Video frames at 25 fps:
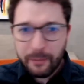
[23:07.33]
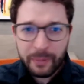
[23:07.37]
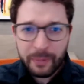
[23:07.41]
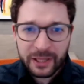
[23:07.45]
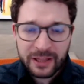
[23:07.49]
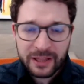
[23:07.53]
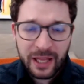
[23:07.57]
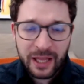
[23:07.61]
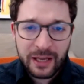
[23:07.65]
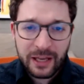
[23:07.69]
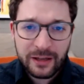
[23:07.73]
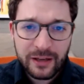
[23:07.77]

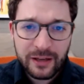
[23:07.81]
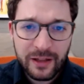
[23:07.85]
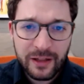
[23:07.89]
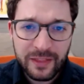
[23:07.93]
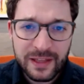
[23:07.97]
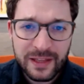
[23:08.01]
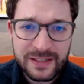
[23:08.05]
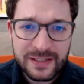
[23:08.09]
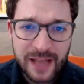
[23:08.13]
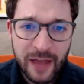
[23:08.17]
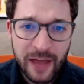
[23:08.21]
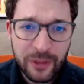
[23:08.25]
But then
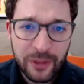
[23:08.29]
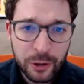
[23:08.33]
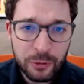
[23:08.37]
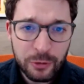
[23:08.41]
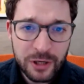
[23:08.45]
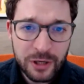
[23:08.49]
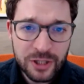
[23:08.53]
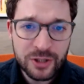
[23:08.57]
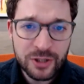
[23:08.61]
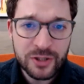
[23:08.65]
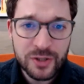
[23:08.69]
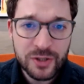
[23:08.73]
there's other
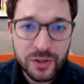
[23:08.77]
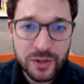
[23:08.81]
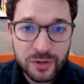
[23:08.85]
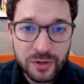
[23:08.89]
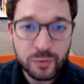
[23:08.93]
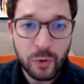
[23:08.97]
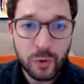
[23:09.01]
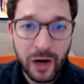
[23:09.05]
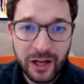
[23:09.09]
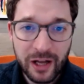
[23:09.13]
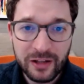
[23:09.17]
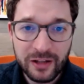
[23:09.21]
questions
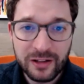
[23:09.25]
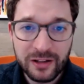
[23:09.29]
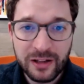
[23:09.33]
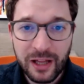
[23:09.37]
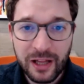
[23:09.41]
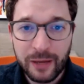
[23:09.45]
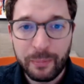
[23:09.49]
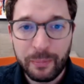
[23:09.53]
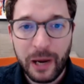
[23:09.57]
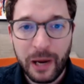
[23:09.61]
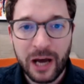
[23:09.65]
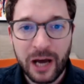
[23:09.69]
as well
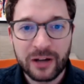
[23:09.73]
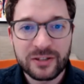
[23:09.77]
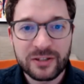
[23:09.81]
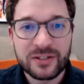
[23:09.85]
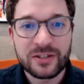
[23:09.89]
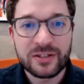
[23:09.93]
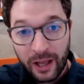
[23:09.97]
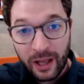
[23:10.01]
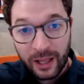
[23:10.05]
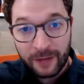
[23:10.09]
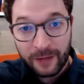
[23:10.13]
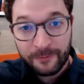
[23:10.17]
about
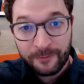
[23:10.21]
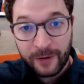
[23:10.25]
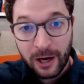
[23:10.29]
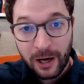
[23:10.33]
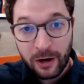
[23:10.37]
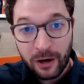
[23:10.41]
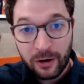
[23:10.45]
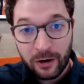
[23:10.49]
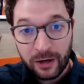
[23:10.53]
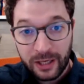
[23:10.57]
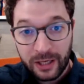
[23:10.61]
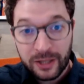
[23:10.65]
if
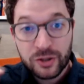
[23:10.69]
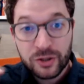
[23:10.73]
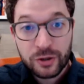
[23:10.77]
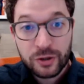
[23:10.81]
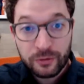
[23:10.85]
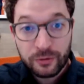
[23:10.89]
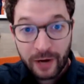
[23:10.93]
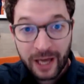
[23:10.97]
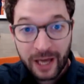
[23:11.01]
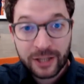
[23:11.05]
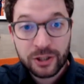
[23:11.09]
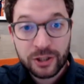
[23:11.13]
our
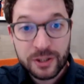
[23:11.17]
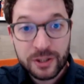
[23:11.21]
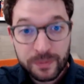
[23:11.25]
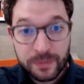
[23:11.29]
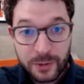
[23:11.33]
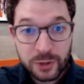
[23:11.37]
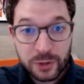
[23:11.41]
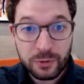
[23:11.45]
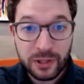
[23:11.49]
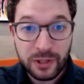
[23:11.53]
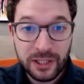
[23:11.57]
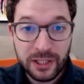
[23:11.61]
interactions
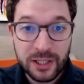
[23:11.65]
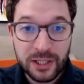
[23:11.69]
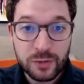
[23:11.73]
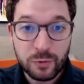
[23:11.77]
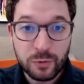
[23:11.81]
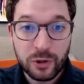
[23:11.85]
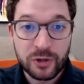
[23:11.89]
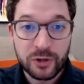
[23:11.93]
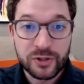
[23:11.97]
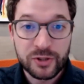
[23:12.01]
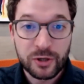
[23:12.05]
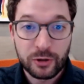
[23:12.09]
between these
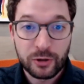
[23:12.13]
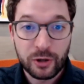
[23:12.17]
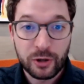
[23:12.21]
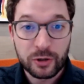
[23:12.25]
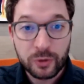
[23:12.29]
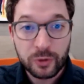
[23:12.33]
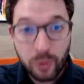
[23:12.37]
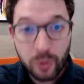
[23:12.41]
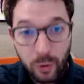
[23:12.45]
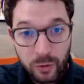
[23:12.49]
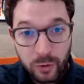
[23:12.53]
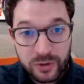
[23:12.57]
worlds are
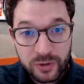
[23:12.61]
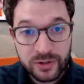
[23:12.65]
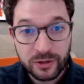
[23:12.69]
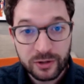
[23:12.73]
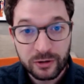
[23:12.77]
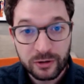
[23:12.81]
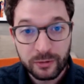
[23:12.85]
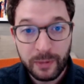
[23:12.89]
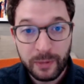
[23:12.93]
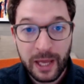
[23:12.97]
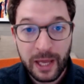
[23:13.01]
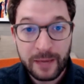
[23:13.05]
not
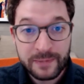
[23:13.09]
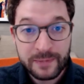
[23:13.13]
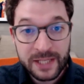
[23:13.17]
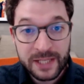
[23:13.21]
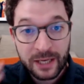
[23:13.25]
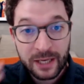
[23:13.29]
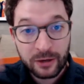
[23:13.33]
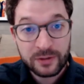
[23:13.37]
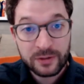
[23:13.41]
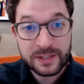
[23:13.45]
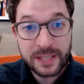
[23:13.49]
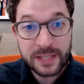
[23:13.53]
causal, perhaps they're
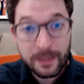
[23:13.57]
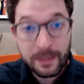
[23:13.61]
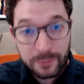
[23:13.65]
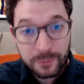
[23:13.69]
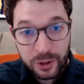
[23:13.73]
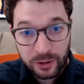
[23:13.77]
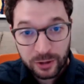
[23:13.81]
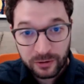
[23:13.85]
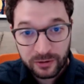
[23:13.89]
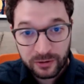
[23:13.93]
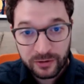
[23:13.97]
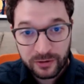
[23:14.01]

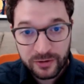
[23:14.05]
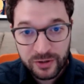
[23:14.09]
conceptual.